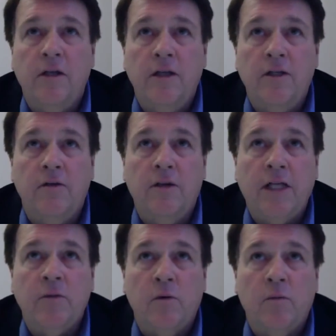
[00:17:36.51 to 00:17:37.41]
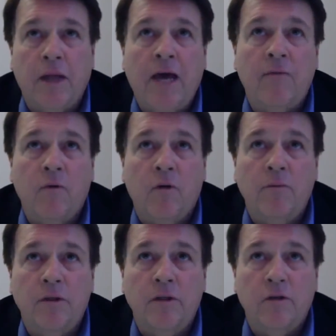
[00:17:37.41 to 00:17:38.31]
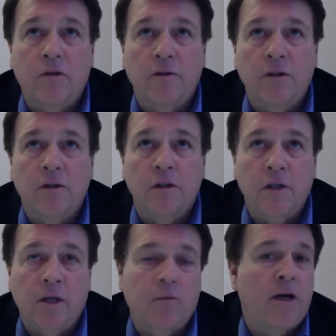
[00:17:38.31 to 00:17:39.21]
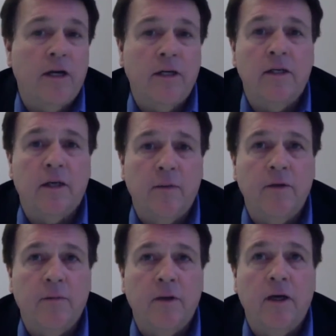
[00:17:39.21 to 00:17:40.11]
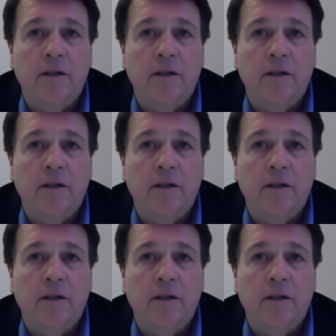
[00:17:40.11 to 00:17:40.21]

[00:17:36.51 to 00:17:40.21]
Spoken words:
And so that's where platforms and services like Bright Idea come into play.